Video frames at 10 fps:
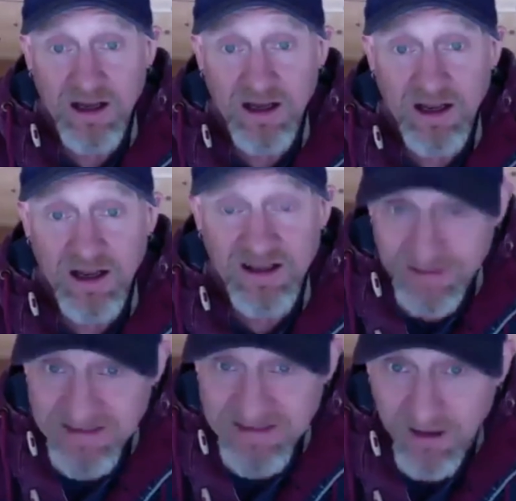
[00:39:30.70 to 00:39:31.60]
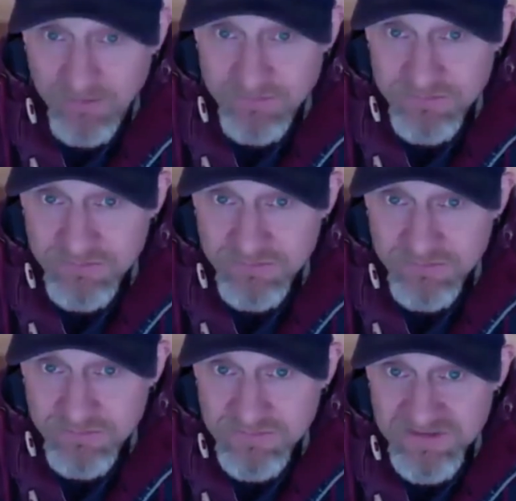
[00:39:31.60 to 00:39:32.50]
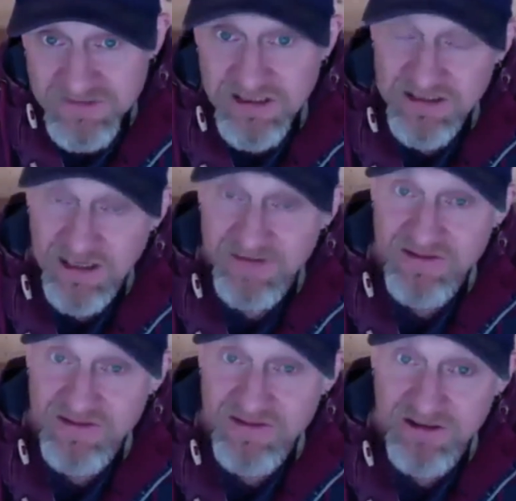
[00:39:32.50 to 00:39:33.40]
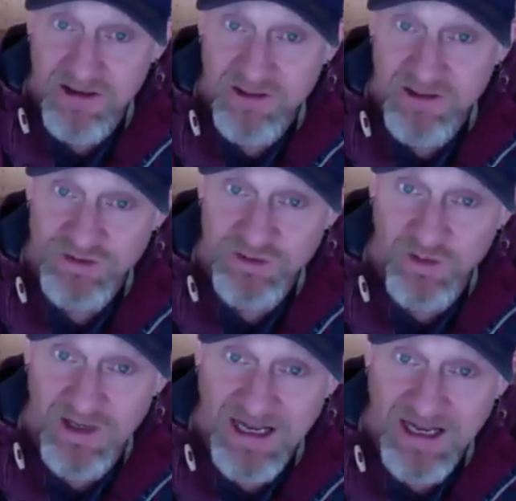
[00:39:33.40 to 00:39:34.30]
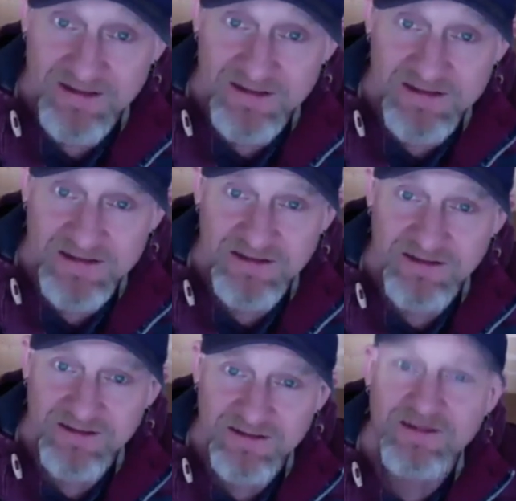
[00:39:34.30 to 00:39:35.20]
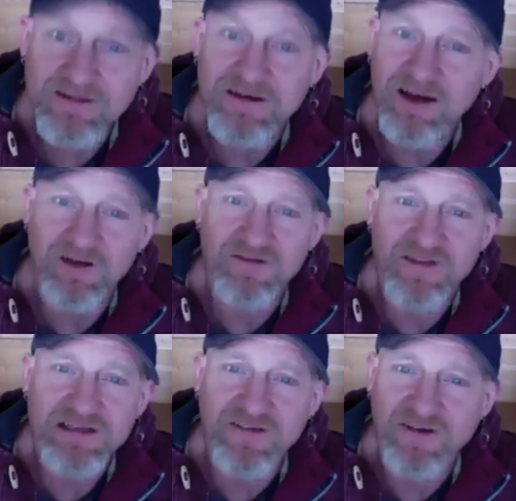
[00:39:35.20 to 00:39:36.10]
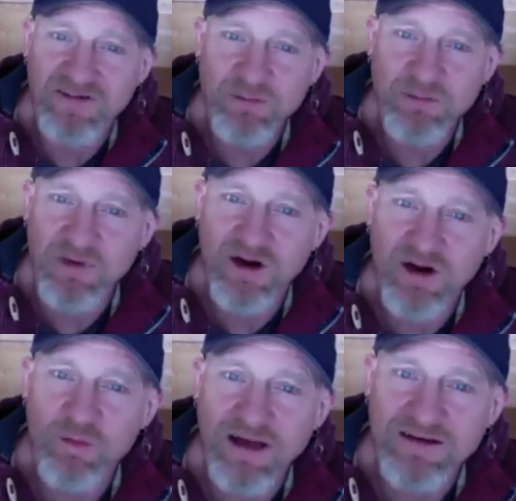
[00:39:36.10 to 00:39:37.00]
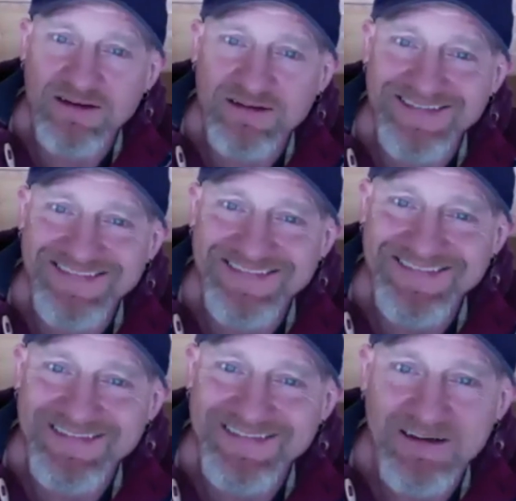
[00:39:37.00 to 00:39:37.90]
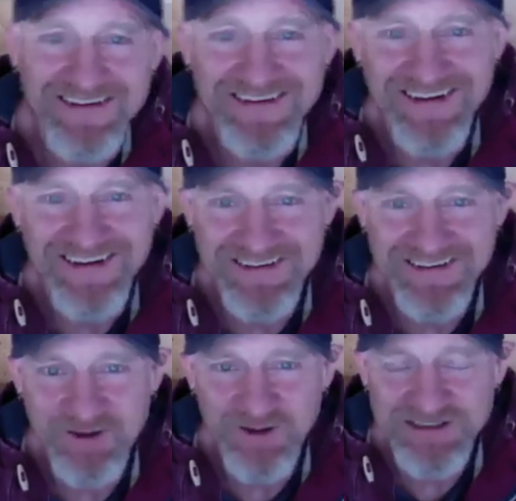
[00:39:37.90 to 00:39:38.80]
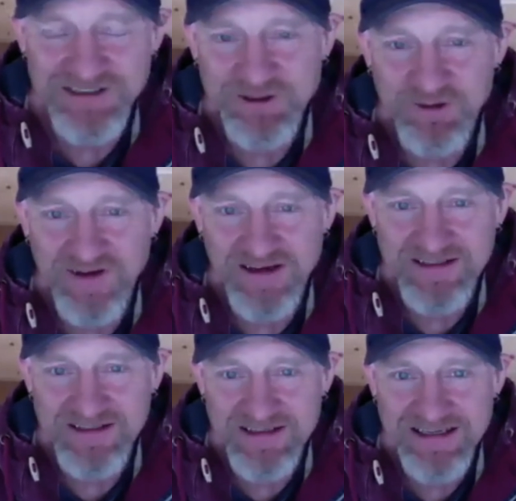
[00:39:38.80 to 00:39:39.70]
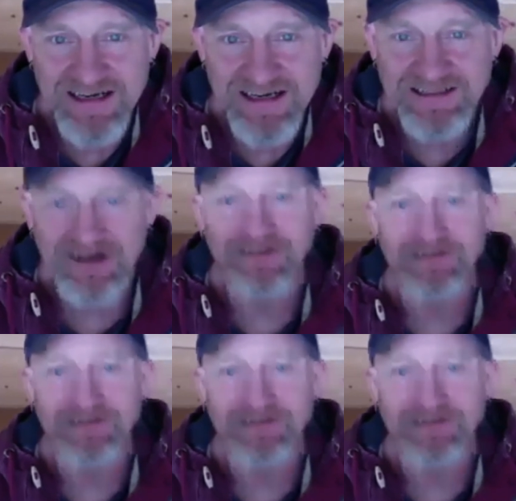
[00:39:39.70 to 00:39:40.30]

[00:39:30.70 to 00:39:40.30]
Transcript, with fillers: In the meantime, stay safe, stay inside, wash your hands. Love this fluffy bunny old man. And do not shit on your fingers. See you later.